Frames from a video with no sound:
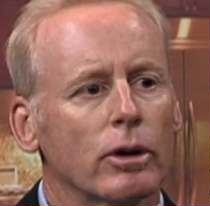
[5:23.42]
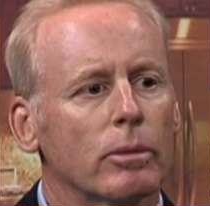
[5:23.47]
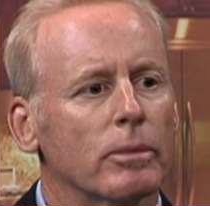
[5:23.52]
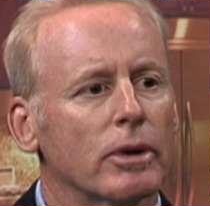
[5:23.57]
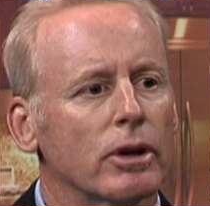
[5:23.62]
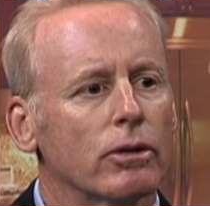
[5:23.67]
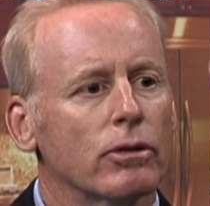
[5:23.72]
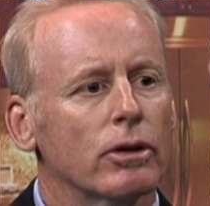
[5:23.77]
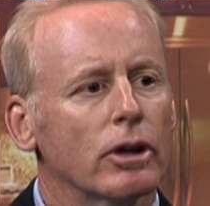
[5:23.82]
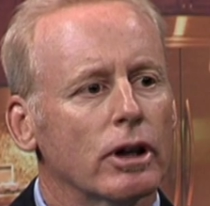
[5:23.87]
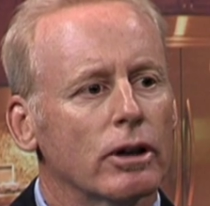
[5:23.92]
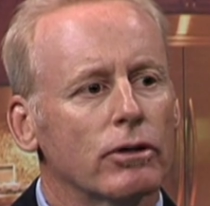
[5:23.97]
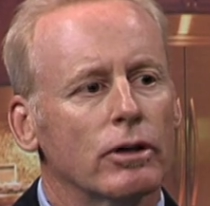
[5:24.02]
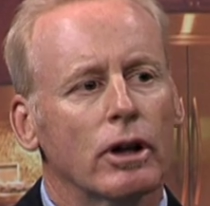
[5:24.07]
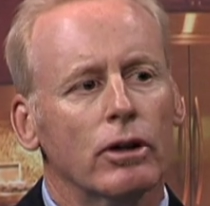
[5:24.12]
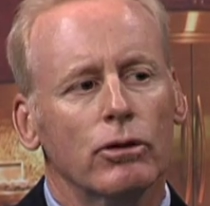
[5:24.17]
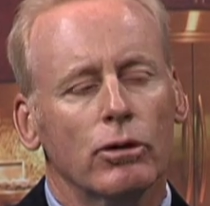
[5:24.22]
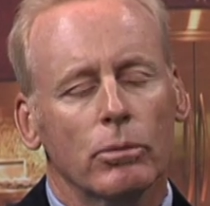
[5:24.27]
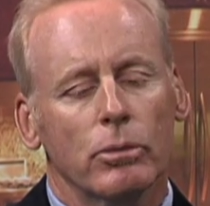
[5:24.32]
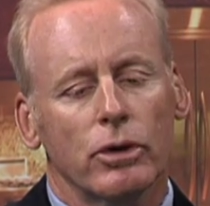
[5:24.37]
them it's
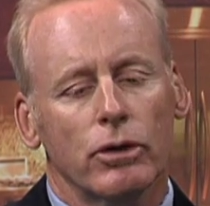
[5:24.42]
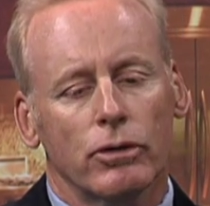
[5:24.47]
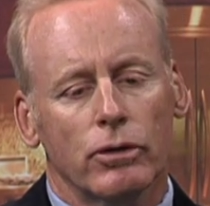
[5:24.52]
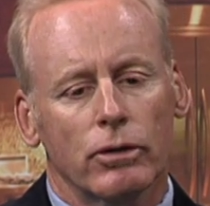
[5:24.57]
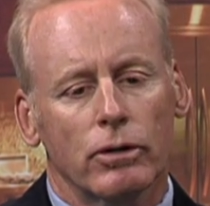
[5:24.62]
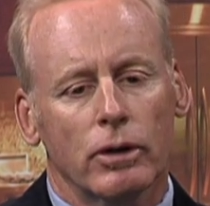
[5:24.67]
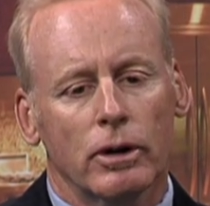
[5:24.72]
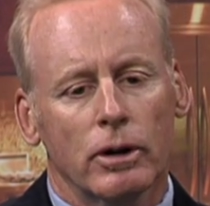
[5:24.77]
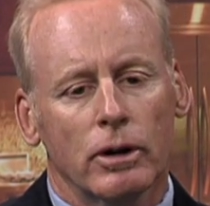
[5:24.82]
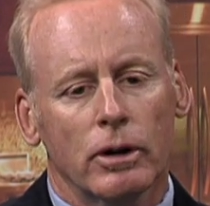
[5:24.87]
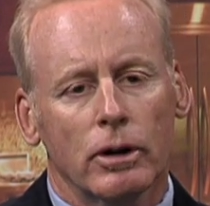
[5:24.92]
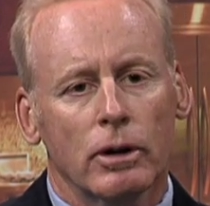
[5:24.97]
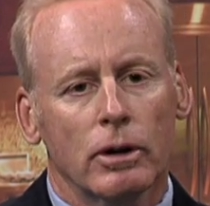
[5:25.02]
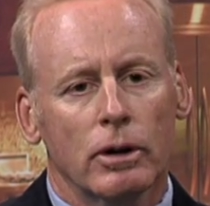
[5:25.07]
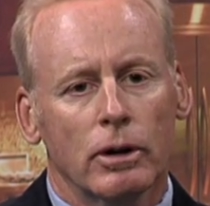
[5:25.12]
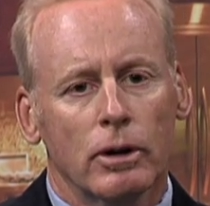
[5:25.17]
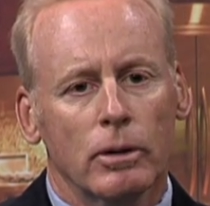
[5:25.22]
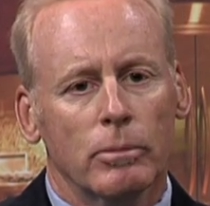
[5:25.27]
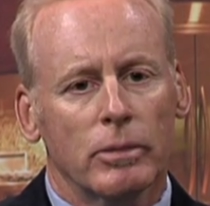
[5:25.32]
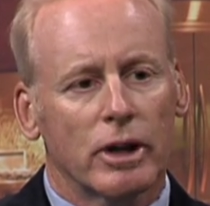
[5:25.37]
not so much
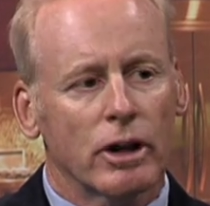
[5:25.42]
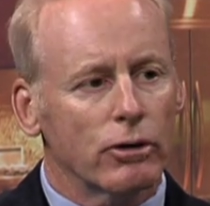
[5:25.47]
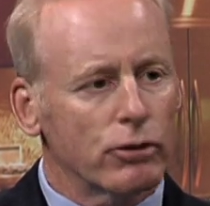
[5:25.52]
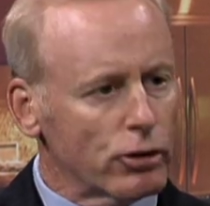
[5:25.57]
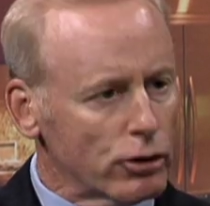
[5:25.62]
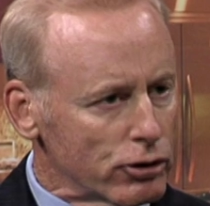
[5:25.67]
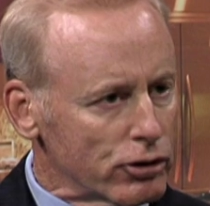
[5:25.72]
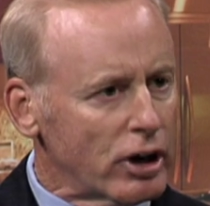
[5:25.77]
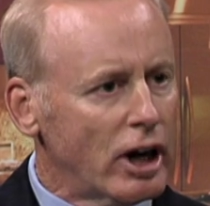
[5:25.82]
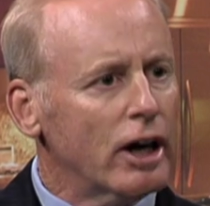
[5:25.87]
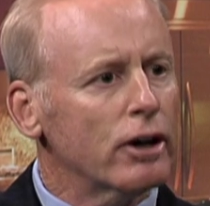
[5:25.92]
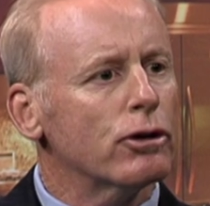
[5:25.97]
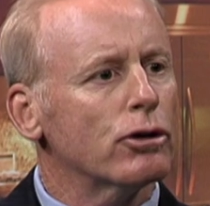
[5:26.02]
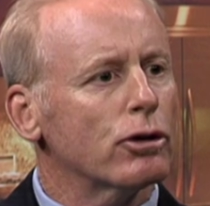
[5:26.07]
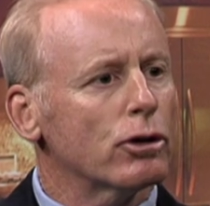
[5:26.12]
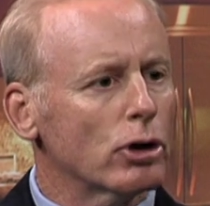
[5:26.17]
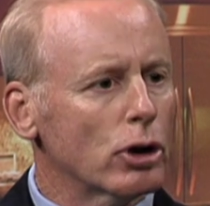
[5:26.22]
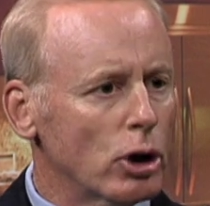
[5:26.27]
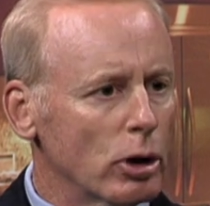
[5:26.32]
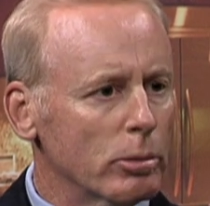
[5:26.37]
because they're tied to
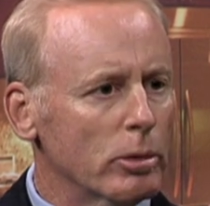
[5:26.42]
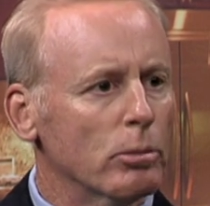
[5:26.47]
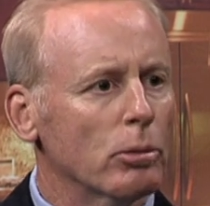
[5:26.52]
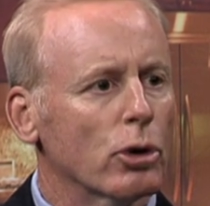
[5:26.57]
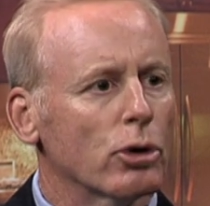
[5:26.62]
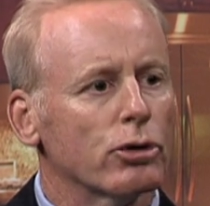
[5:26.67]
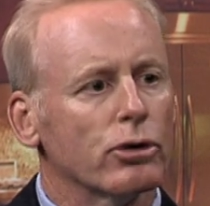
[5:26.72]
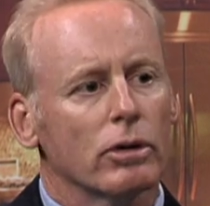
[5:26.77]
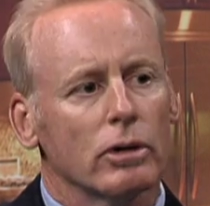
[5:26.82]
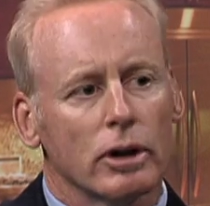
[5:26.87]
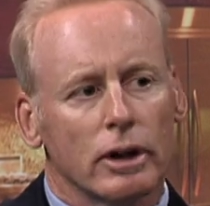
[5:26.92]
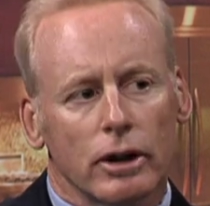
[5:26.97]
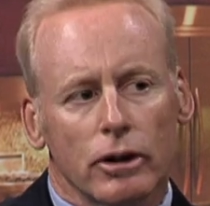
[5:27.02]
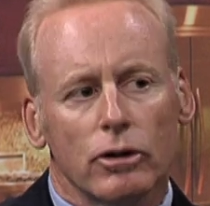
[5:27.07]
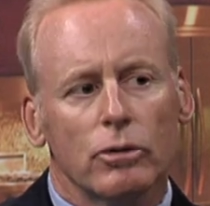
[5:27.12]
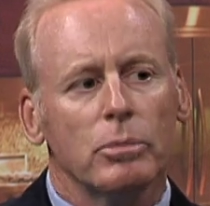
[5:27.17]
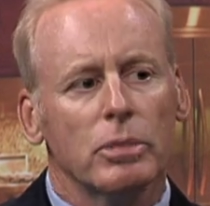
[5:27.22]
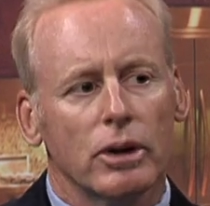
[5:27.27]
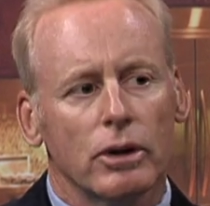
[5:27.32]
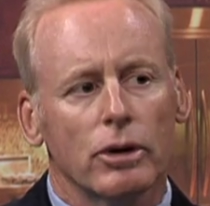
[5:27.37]
their home emotionally.
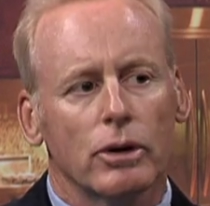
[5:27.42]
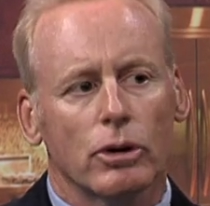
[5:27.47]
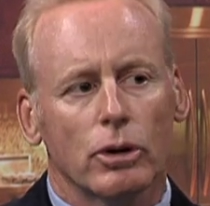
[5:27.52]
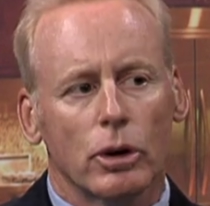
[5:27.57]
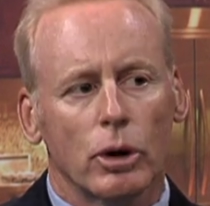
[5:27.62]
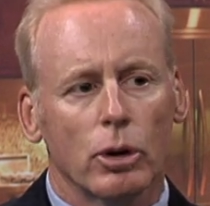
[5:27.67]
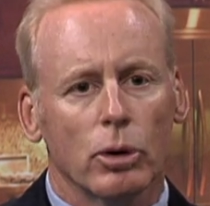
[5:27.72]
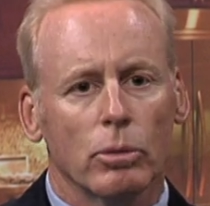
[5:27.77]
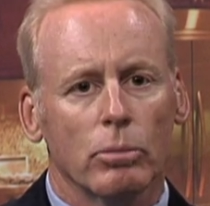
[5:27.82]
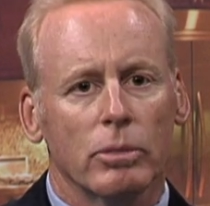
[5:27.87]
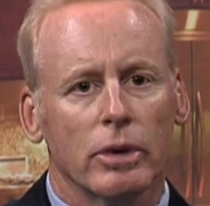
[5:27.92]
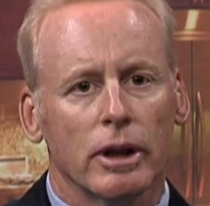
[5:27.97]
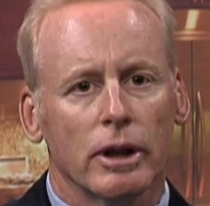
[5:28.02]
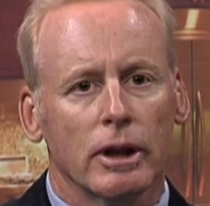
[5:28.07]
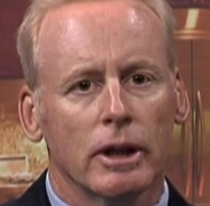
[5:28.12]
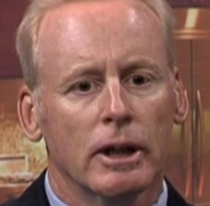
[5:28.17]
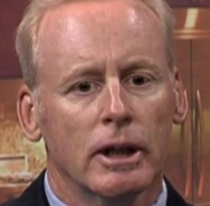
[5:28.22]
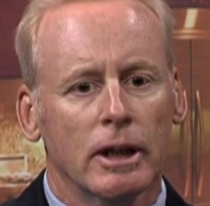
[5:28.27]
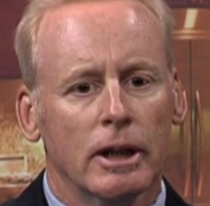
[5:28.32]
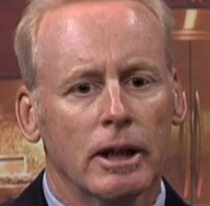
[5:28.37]
It's been their home, but
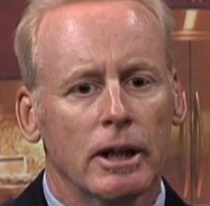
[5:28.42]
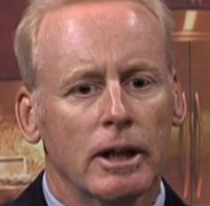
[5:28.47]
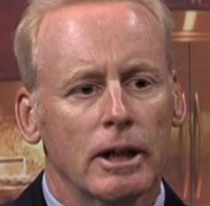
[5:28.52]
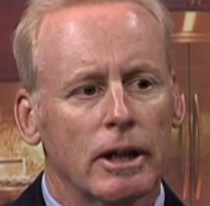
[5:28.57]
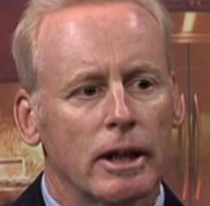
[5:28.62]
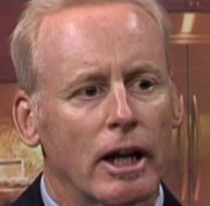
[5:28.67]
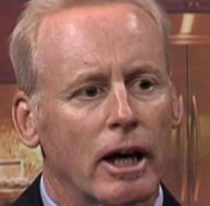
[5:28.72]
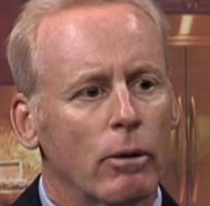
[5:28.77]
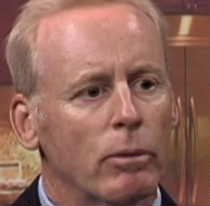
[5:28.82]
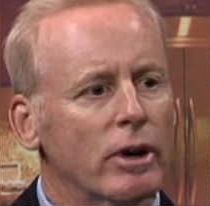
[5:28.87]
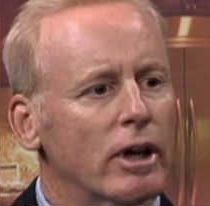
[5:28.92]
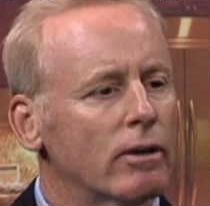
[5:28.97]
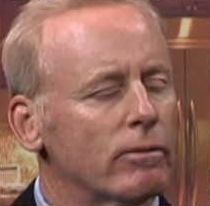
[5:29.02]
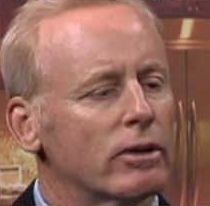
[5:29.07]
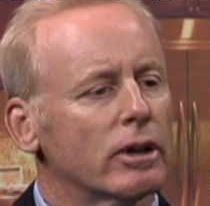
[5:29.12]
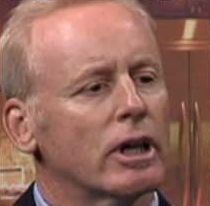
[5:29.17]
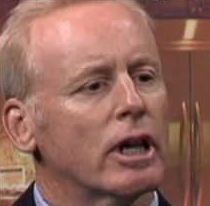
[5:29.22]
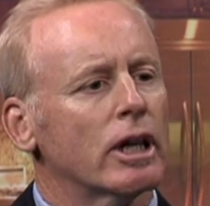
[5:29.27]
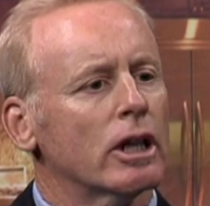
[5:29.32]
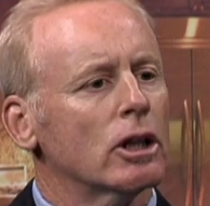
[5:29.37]
now we have
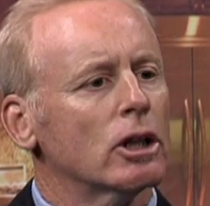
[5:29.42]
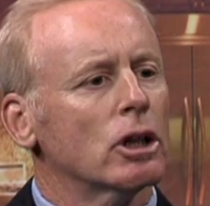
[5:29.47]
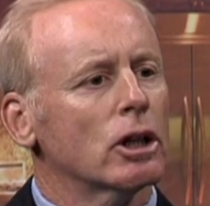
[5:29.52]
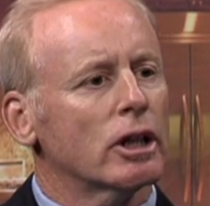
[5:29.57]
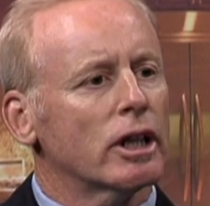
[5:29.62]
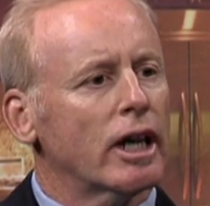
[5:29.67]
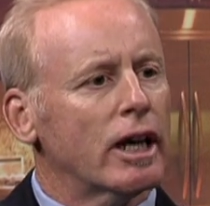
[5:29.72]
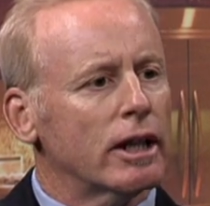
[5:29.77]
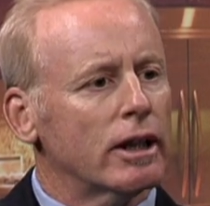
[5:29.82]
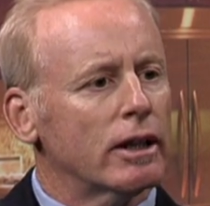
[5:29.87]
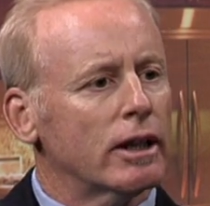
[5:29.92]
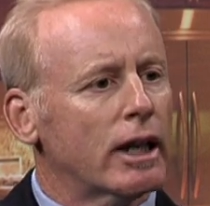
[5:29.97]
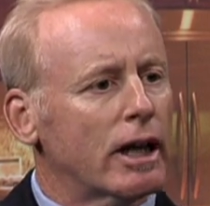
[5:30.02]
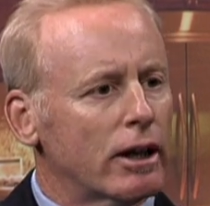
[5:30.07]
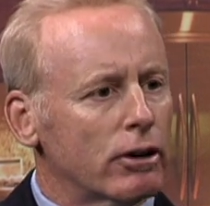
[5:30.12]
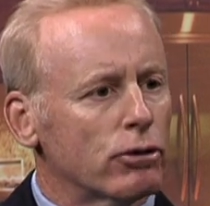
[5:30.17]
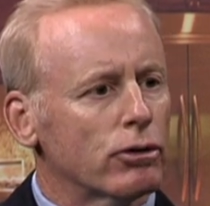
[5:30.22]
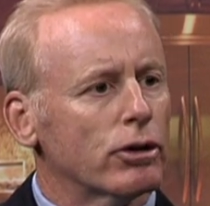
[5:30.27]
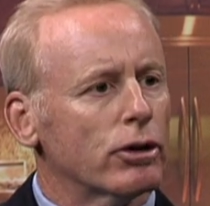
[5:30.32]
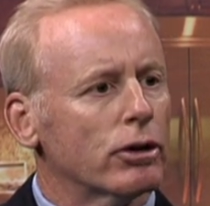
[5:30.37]
to kind of look at it
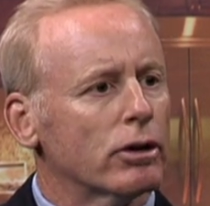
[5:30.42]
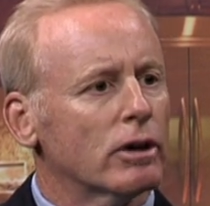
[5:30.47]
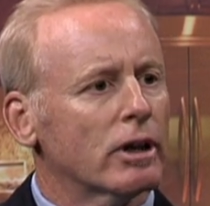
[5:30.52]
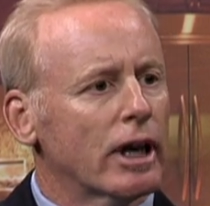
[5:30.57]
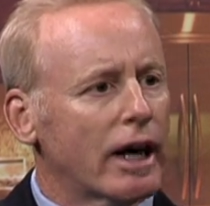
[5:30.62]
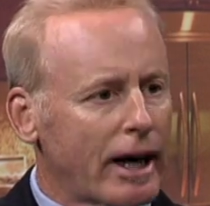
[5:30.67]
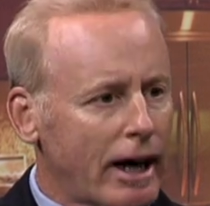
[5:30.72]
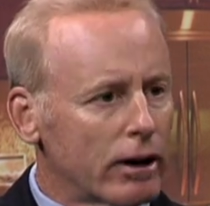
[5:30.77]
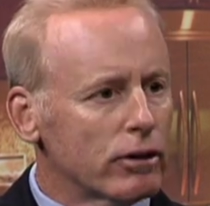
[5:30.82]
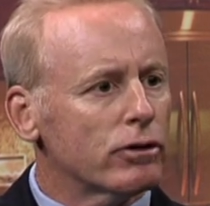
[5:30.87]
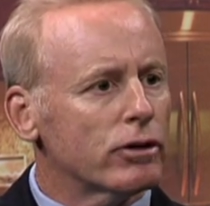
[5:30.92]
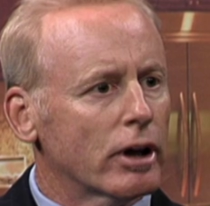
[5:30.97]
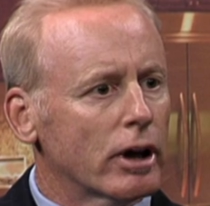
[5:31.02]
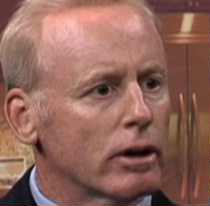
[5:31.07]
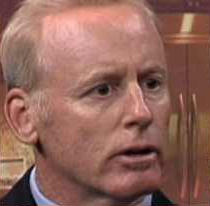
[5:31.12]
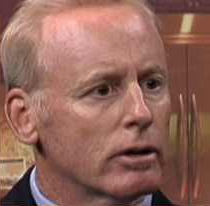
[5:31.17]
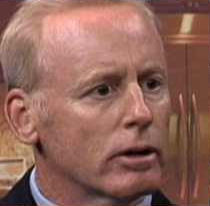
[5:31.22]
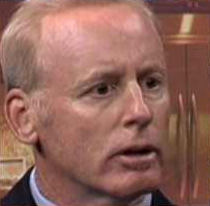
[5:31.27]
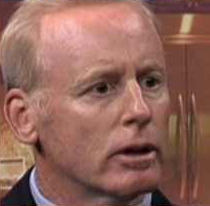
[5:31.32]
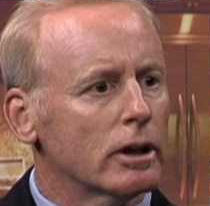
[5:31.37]
as their asset.
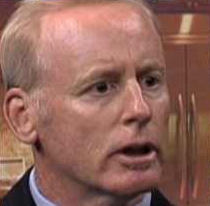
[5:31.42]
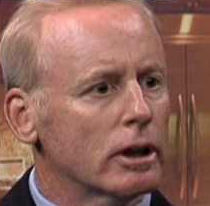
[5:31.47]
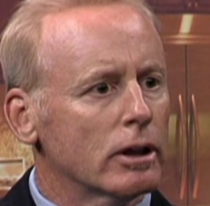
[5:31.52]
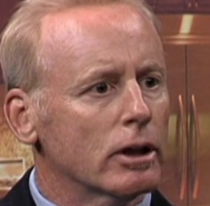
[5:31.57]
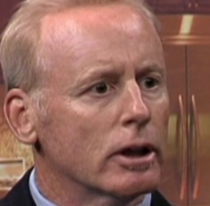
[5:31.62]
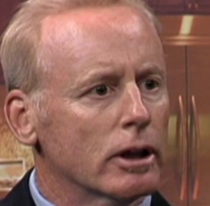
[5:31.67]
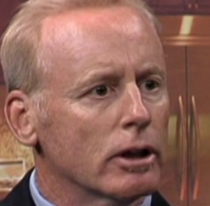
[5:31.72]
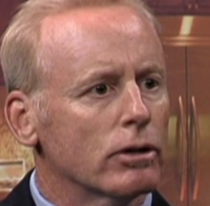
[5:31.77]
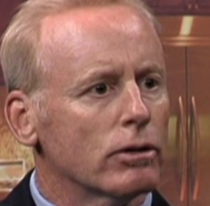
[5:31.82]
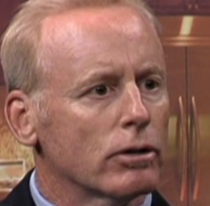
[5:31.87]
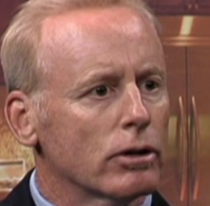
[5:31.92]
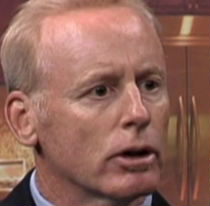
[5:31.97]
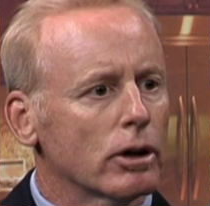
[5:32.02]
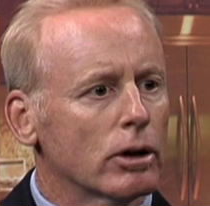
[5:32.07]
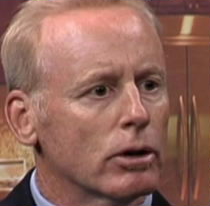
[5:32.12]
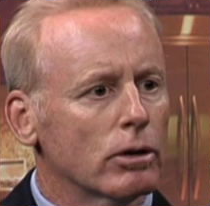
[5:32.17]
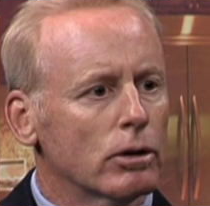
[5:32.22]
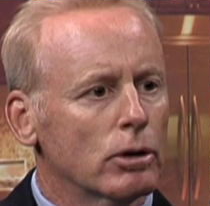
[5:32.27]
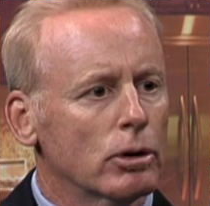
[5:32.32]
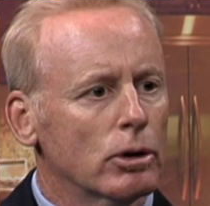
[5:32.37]
It's a